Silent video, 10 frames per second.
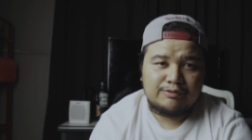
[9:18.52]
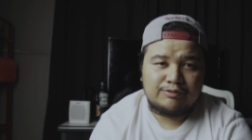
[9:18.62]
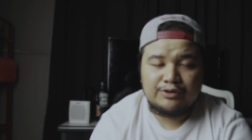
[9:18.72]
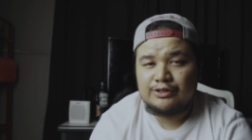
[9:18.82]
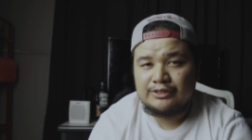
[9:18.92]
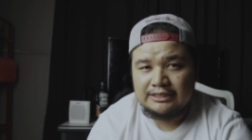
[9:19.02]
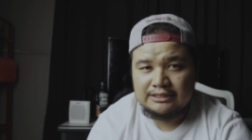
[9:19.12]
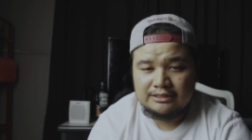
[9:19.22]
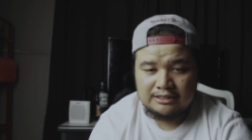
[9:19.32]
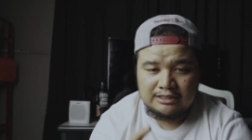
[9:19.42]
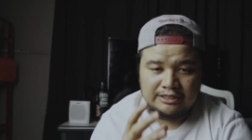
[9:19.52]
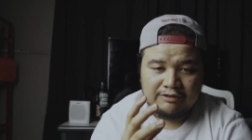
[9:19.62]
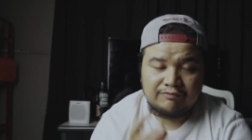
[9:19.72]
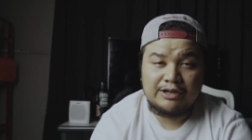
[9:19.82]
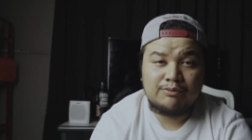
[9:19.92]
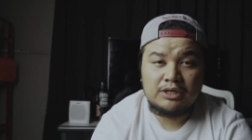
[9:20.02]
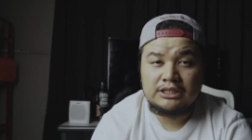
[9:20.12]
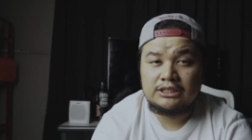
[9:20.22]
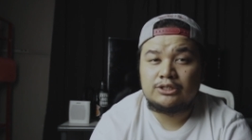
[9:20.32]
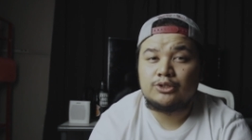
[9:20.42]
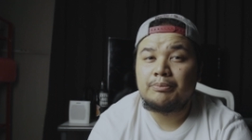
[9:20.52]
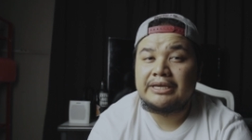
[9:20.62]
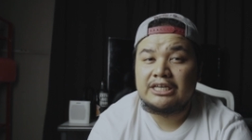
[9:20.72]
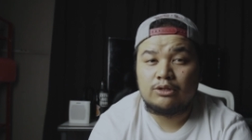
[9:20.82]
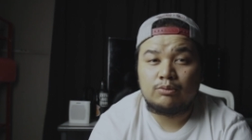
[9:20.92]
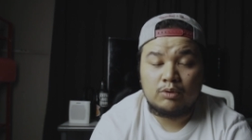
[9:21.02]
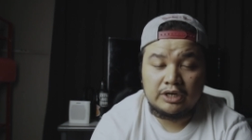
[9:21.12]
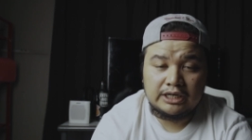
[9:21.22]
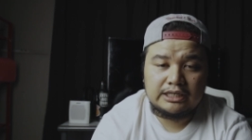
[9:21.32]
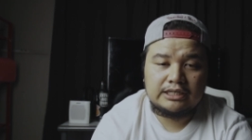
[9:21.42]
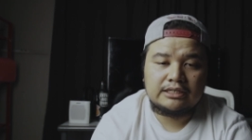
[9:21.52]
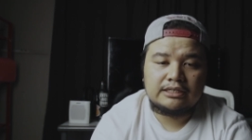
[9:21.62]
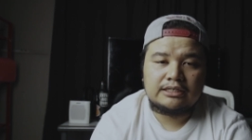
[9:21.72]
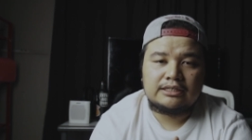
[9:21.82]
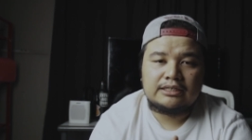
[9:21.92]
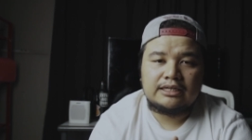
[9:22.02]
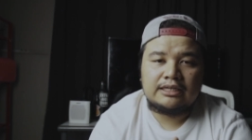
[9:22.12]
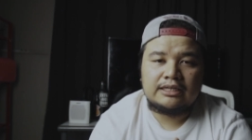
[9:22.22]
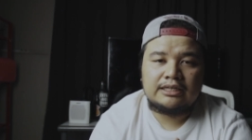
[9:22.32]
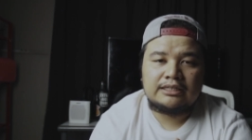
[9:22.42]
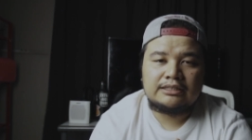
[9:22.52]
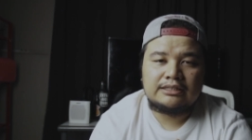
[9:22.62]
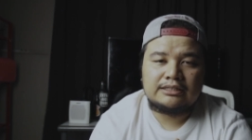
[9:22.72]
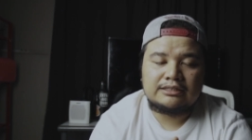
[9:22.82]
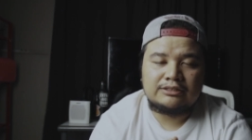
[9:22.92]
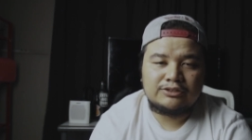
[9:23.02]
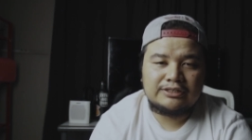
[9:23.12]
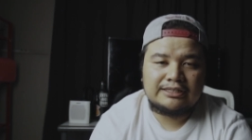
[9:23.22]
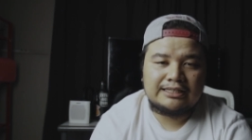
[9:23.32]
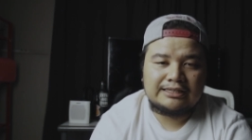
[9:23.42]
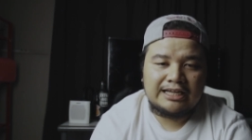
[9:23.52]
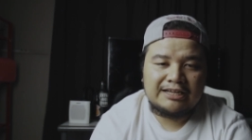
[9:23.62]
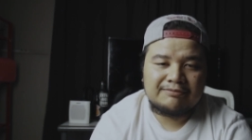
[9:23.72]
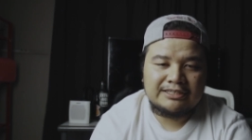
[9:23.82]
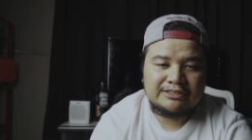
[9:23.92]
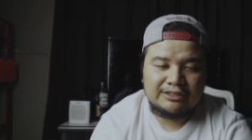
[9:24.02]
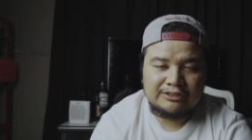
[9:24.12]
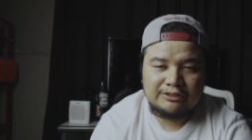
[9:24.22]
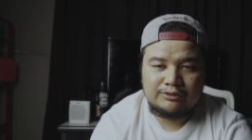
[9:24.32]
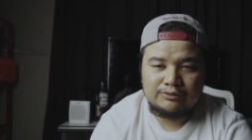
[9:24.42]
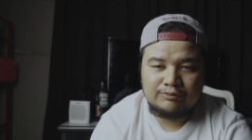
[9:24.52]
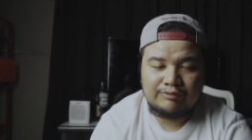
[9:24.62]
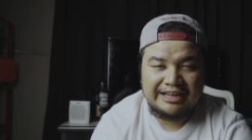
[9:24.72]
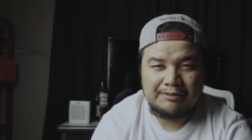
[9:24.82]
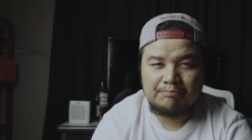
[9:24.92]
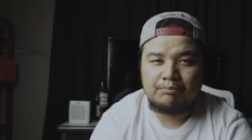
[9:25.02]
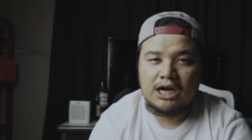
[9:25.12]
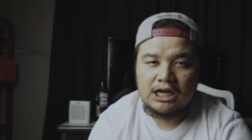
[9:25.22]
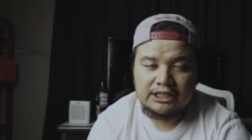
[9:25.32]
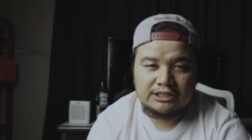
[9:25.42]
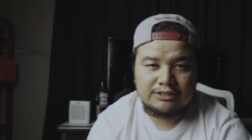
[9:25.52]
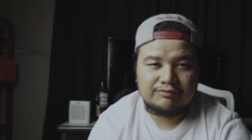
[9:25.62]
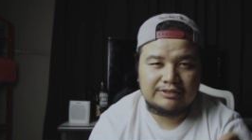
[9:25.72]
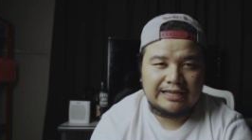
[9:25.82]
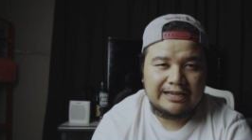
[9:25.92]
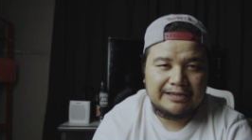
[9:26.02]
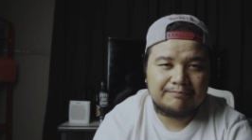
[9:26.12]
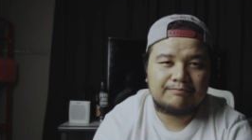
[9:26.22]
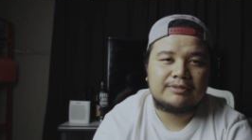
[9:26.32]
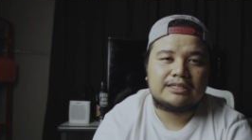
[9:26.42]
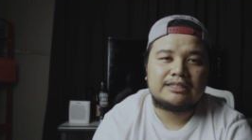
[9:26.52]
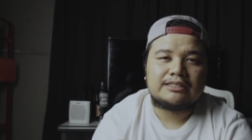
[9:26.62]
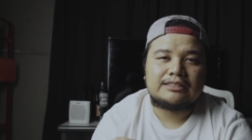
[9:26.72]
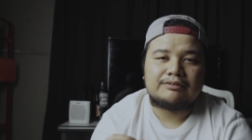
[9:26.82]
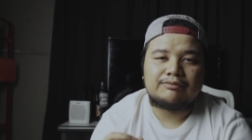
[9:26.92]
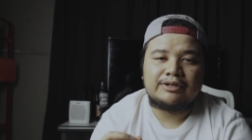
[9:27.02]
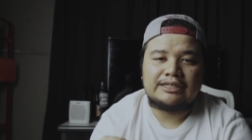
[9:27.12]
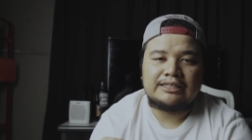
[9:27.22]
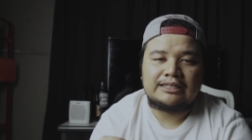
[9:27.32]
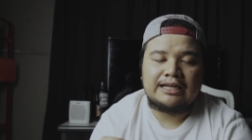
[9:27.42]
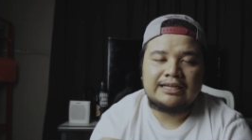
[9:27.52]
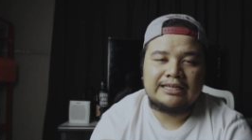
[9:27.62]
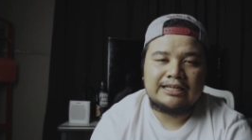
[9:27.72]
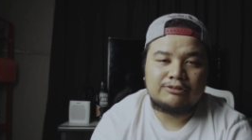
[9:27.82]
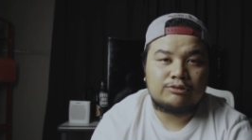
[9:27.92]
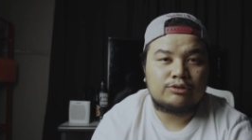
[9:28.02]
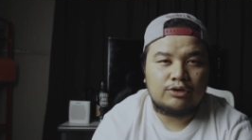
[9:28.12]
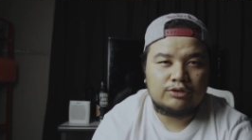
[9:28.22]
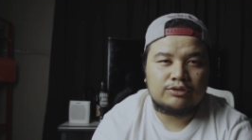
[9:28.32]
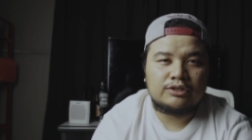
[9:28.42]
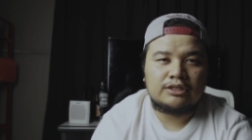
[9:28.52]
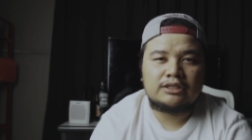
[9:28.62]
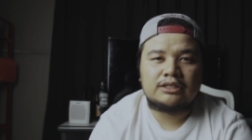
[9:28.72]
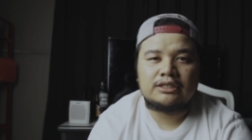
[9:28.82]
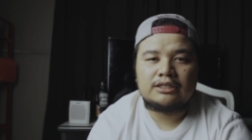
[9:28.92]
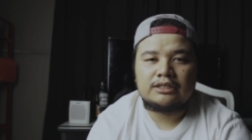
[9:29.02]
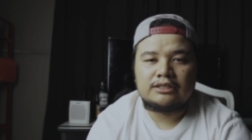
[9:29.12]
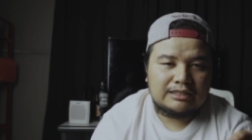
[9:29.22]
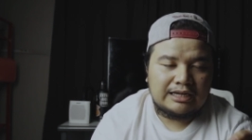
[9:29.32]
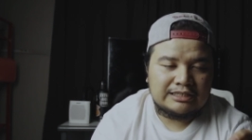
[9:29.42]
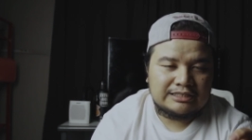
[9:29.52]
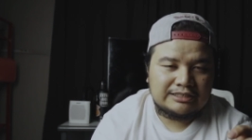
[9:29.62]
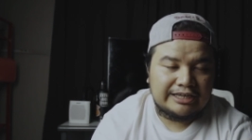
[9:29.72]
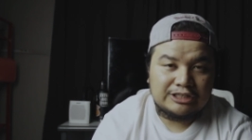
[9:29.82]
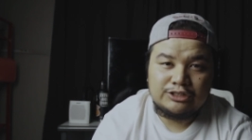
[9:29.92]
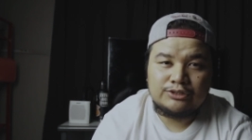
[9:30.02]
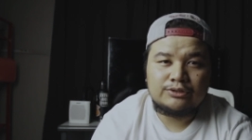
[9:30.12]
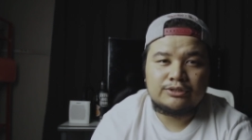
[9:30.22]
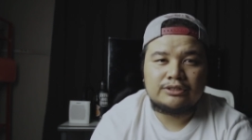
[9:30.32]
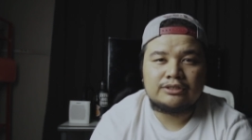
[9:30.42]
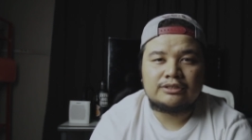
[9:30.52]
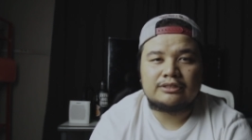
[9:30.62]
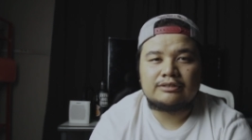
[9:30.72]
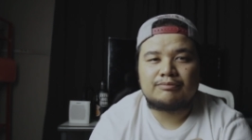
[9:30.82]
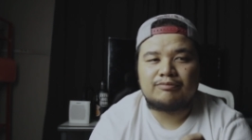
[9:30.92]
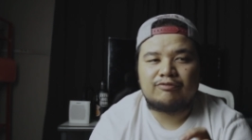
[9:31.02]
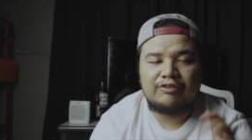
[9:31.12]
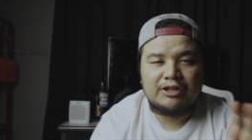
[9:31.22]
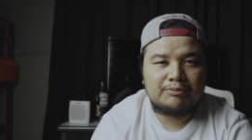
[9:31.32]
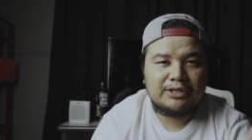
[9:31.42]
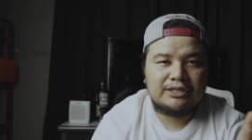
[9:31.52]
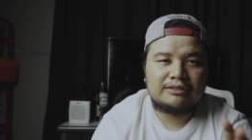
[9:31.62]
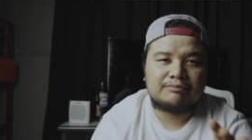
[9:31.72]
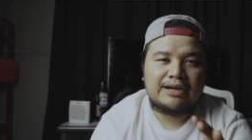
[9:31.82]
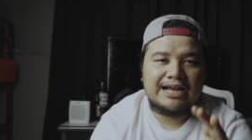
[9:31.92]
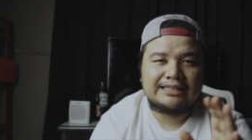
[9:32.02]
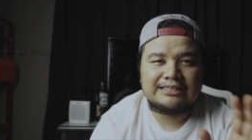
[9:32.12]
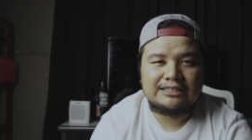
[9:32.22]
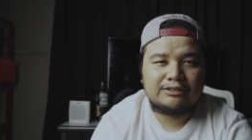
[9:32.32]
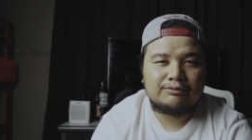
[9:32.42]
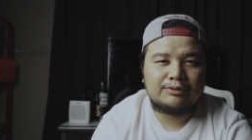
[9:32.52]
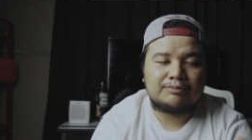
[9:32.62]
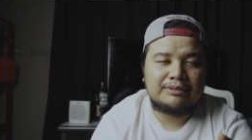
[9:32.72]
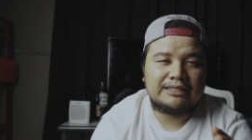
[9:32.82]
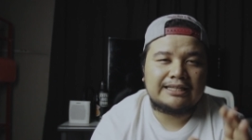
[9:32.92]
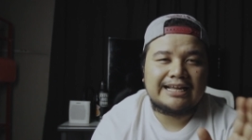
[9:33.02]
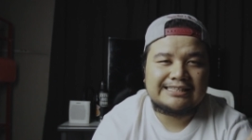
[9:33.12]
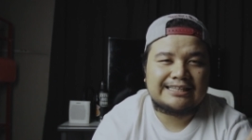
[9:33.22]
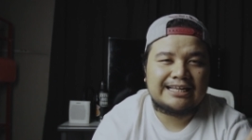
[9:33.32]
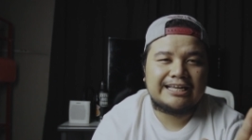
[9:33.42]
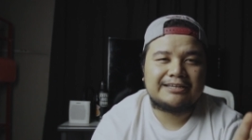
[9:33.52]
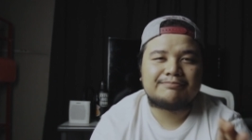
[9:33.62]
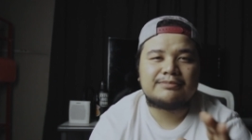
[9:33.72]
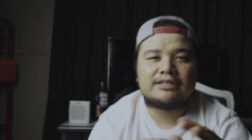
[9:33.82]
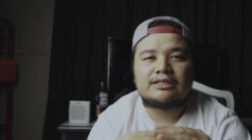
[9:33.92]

for Krista if I wanted to make it work. And during that time, I started to find pockets of time wherein I get to talk to her. I scheduled filming practicing will be nighttime